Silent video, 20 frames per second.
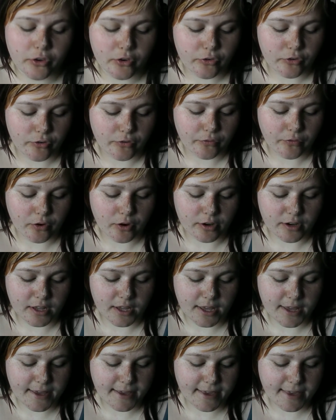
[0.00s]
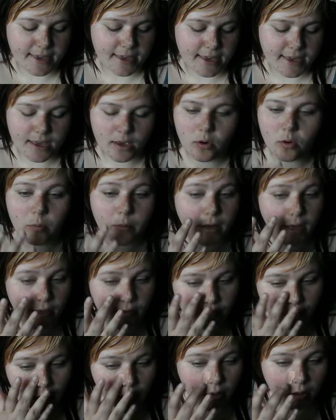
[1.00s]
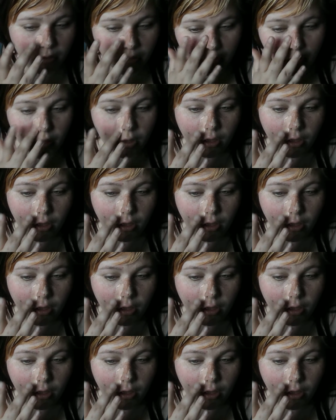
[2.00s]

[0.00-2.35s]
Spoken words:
because you find it icky or whatever,